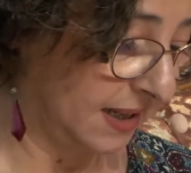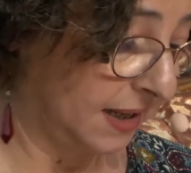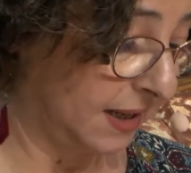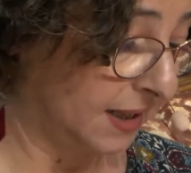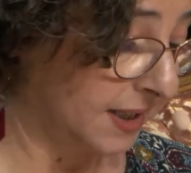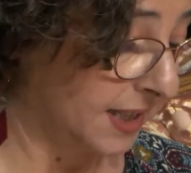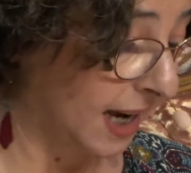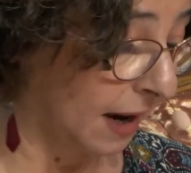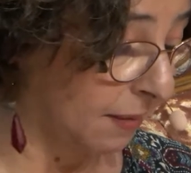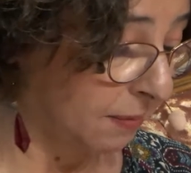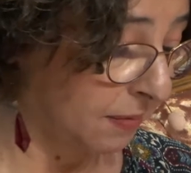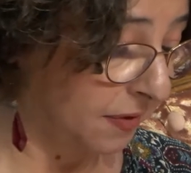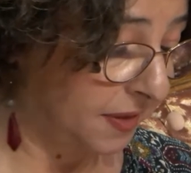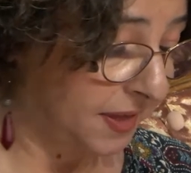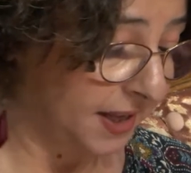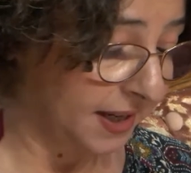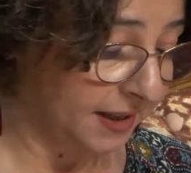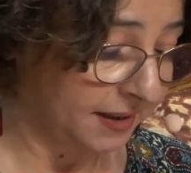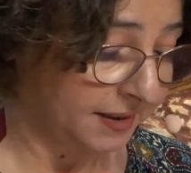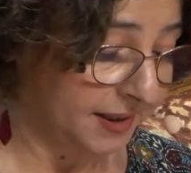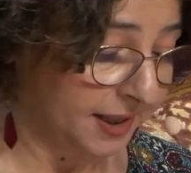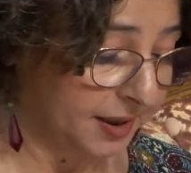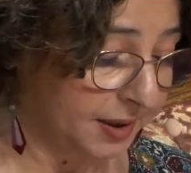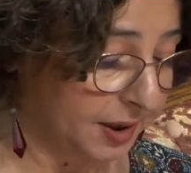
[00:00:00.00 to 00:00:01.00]

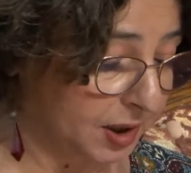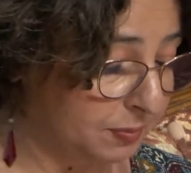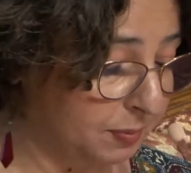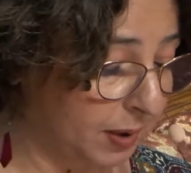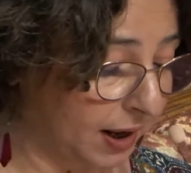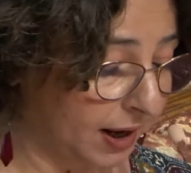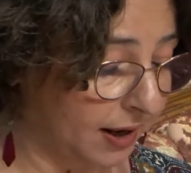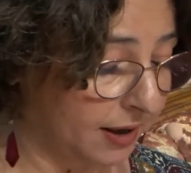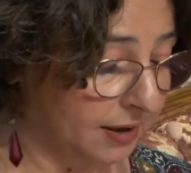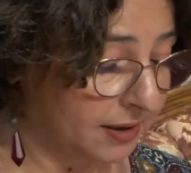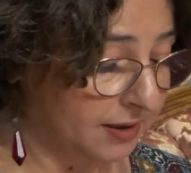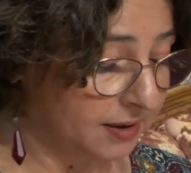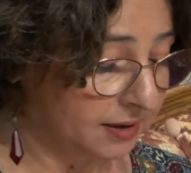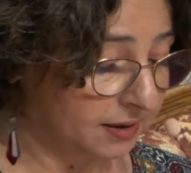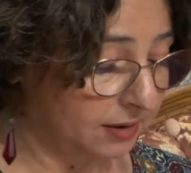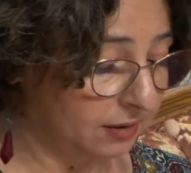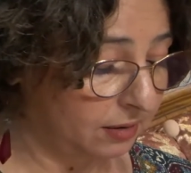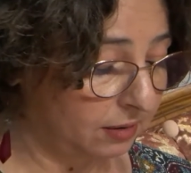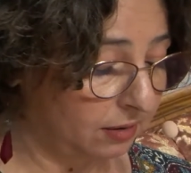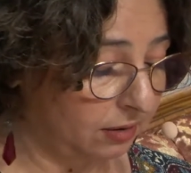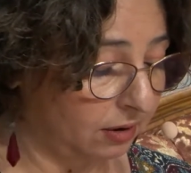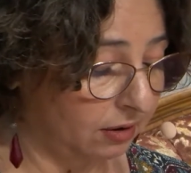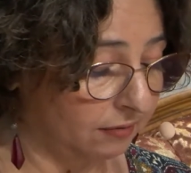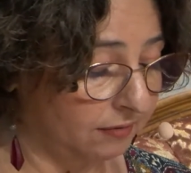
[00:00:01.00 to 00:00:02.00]
something that is part
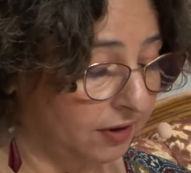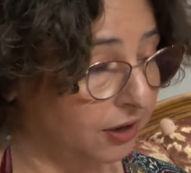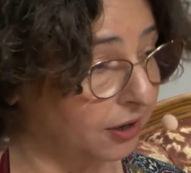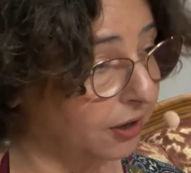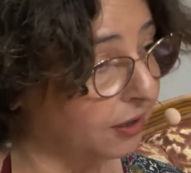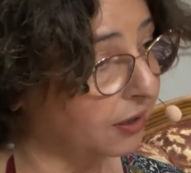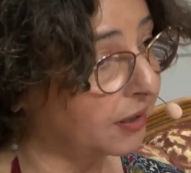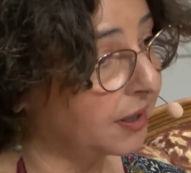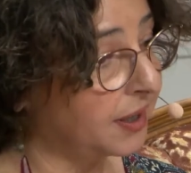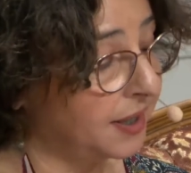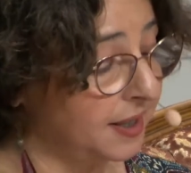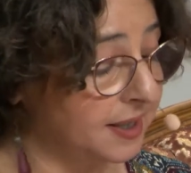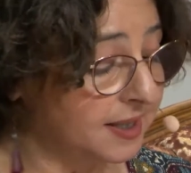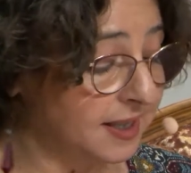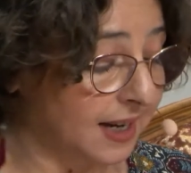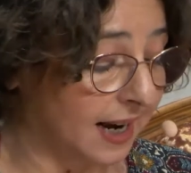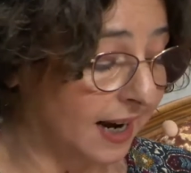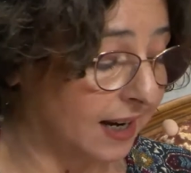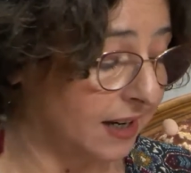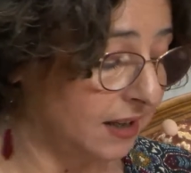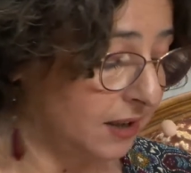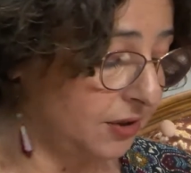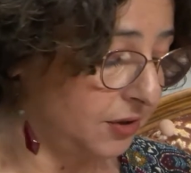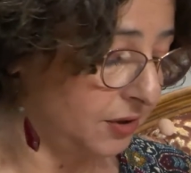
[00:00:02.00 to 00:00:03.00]
of his
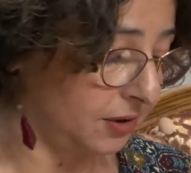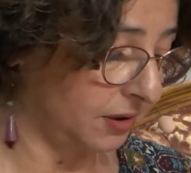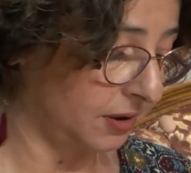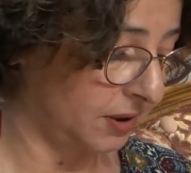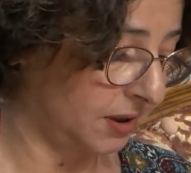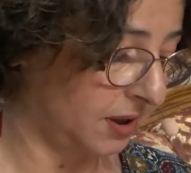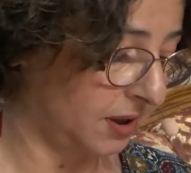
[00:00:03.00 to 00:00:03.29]
culture,